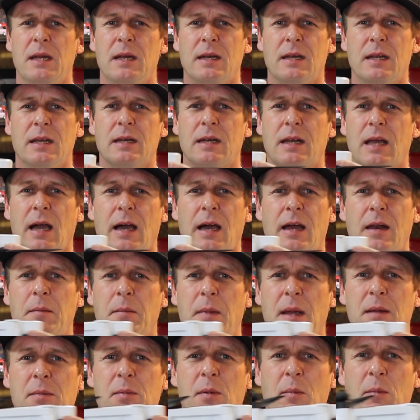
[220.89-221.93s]
it did kind of
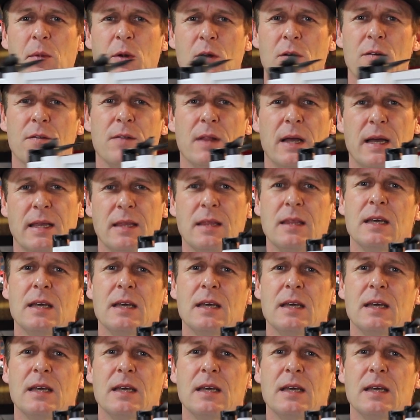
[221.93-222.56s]
maybe move like